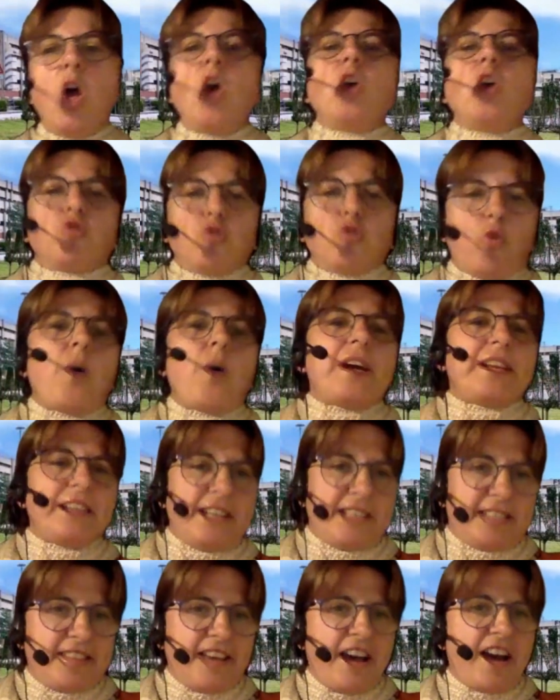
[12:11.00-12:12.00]
So when I
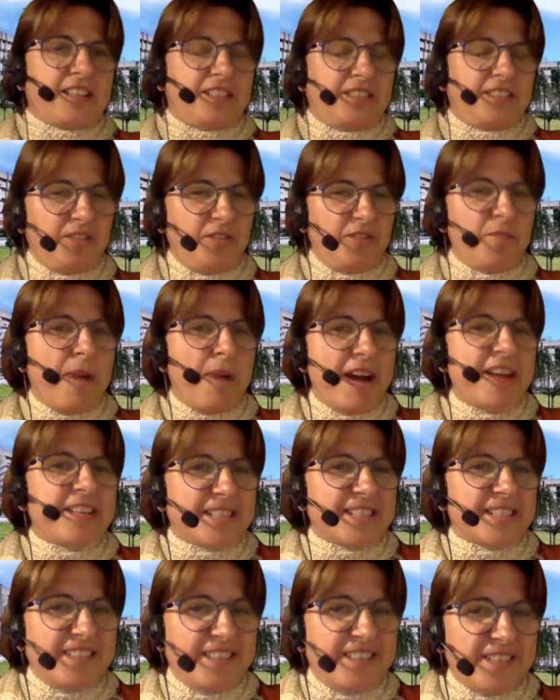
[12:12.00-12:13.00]
started my
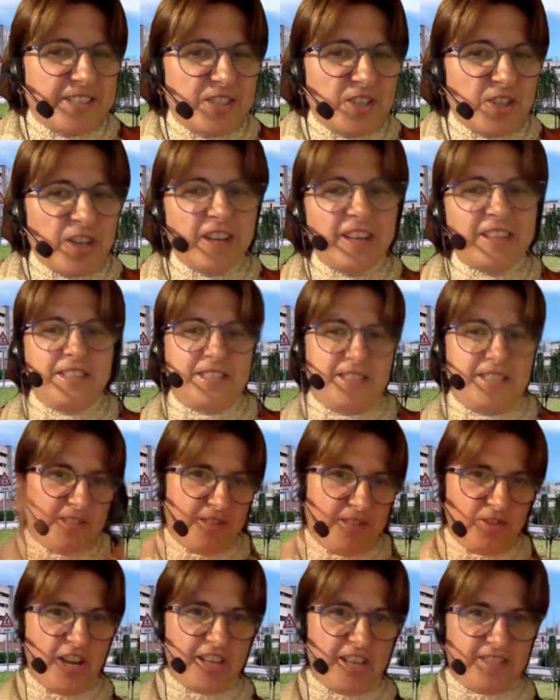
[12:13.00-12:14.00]
research, this
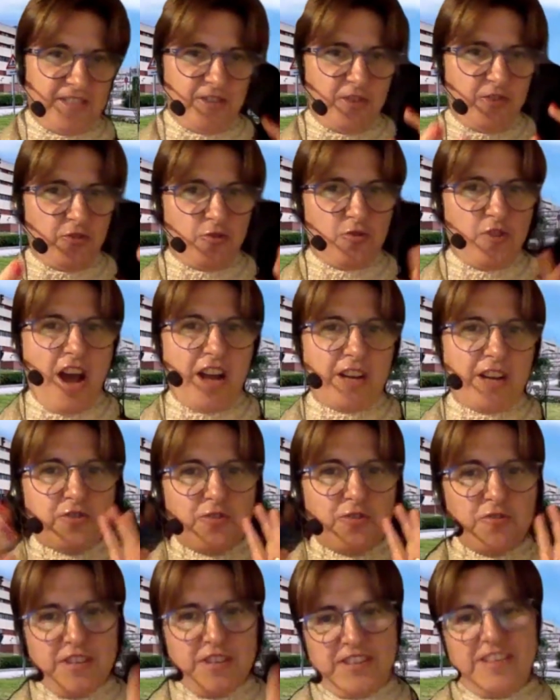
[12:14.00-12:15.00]
is just an
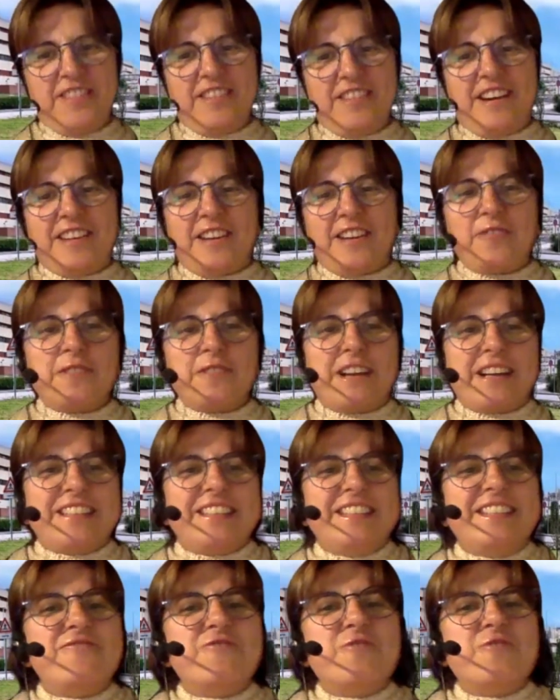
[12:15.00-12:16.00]
introduction, and then
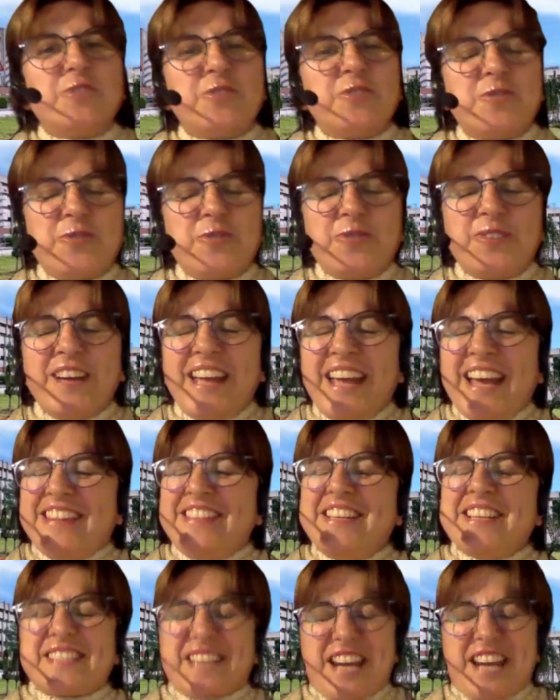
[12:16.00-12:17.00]
I want to
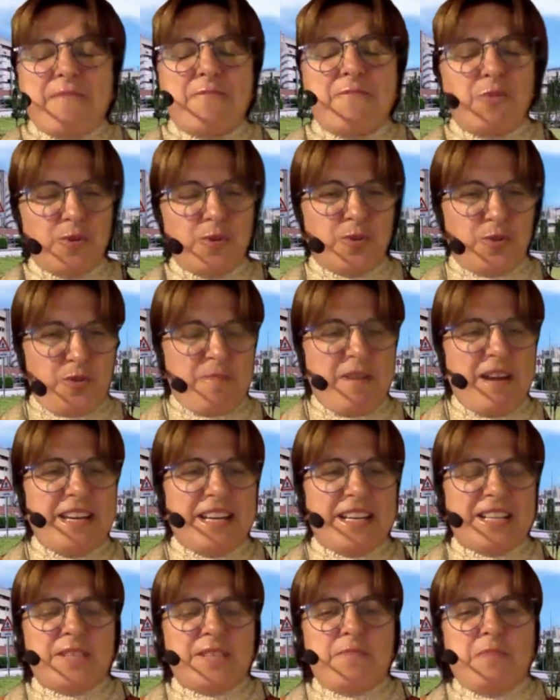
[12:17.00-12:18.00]
describe also my
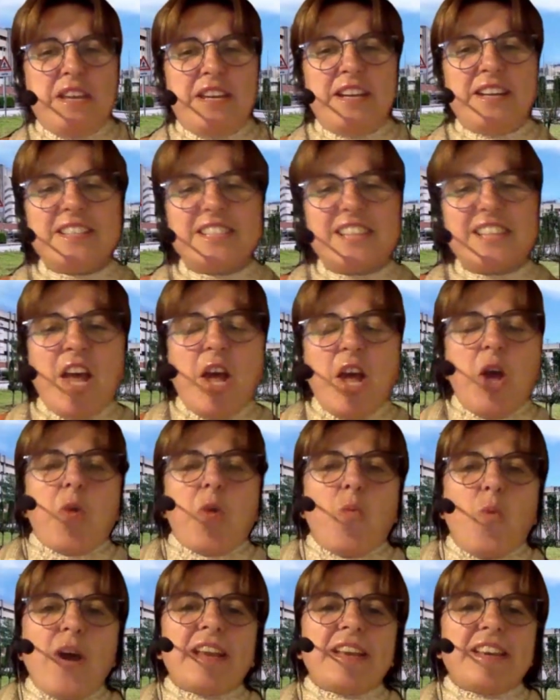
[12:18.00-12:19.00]
experience.
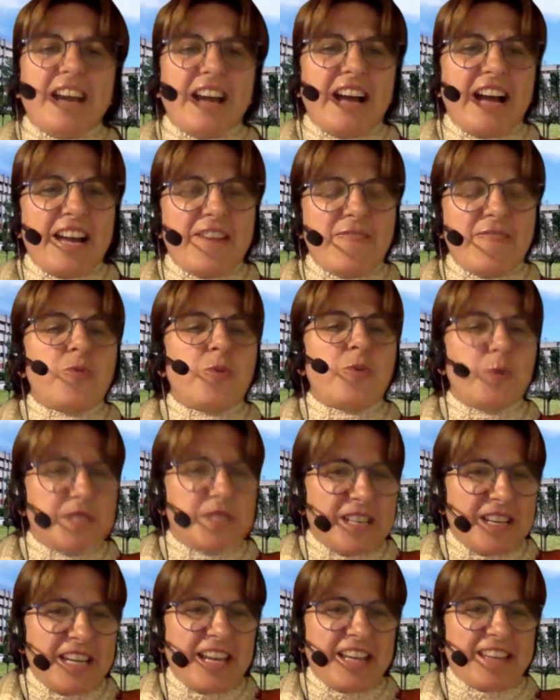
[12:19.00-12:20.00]
When I was
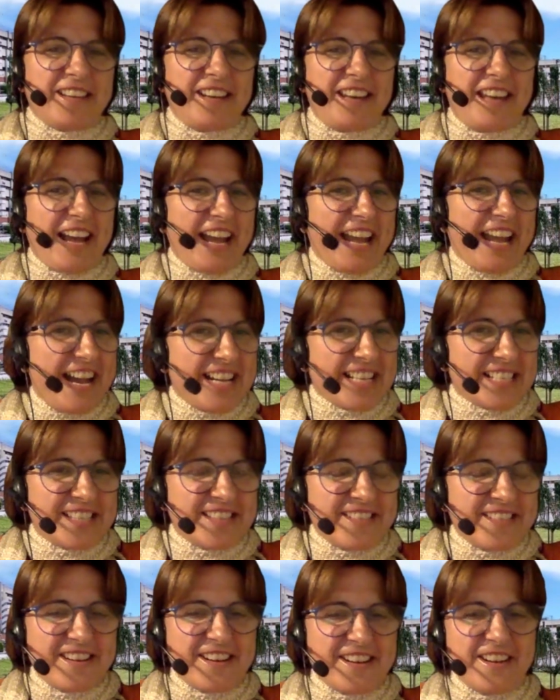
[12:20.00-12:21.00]
in
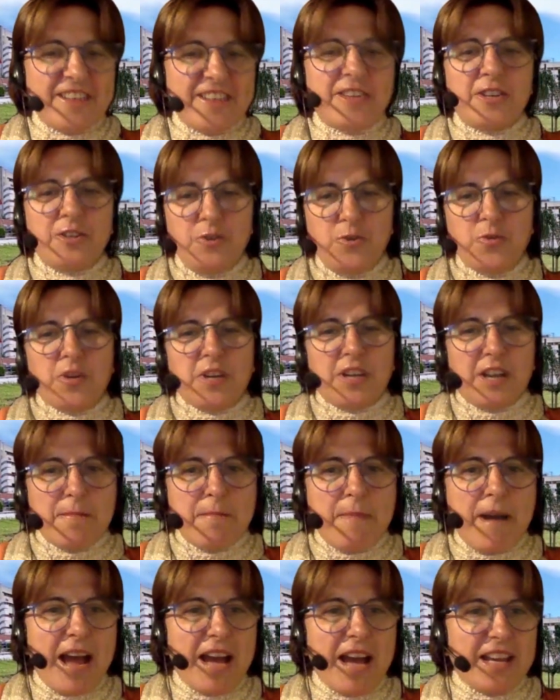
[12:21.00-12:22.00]
Lancaster during
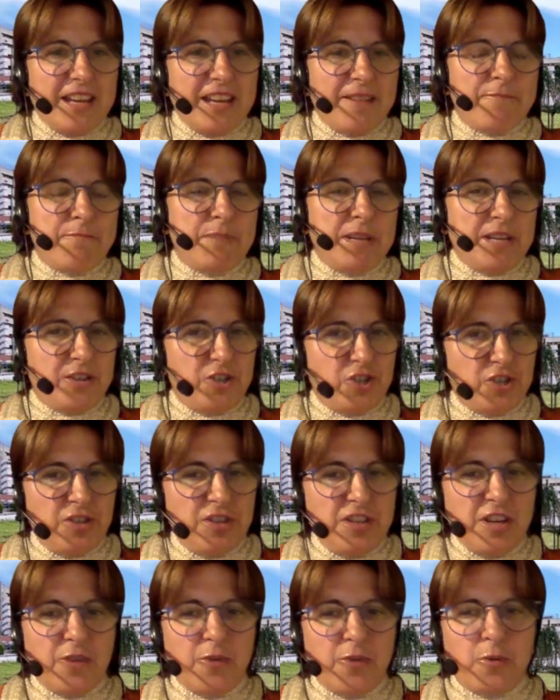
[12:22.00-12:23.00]
my
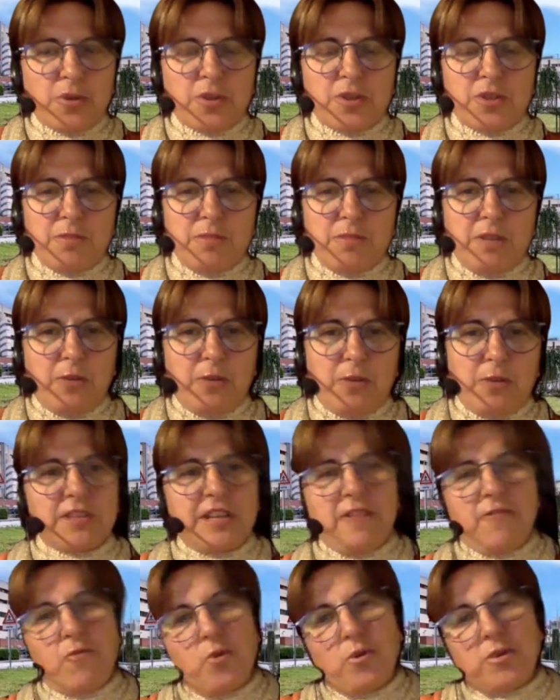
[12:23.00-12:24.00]
PhD course, because I
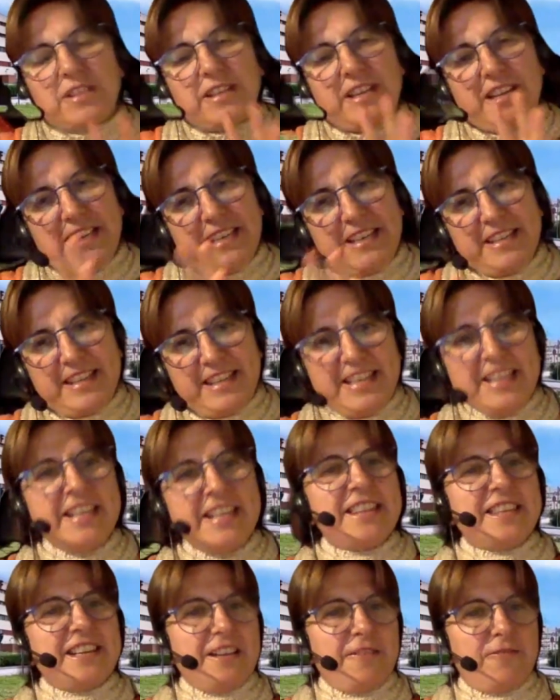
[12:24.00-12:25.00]
was in
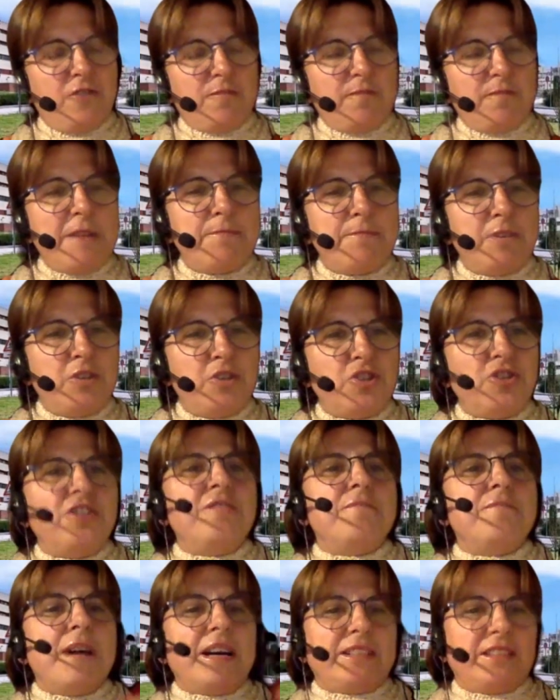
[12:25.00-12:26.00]
Italy for my PhD,
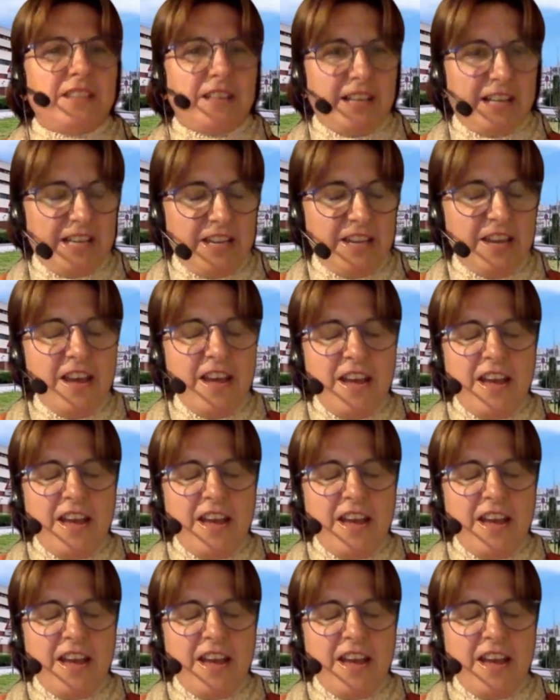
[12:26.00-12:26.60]
but I